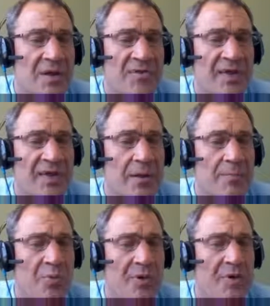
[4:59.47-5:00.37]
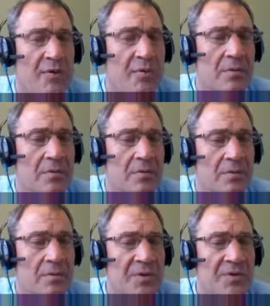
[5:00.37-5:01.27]
At that point,
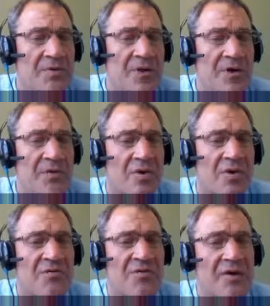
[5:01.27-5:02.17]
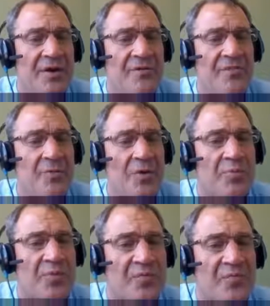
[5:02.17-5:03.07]
we draw it across to here from
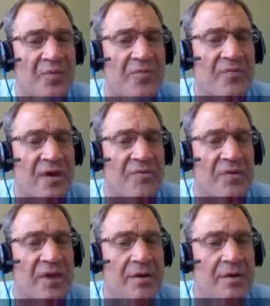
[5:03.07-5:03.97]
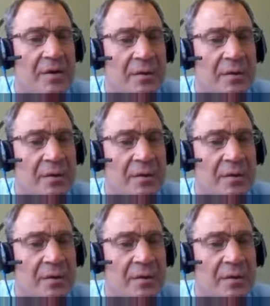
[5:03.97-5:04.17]
1.458,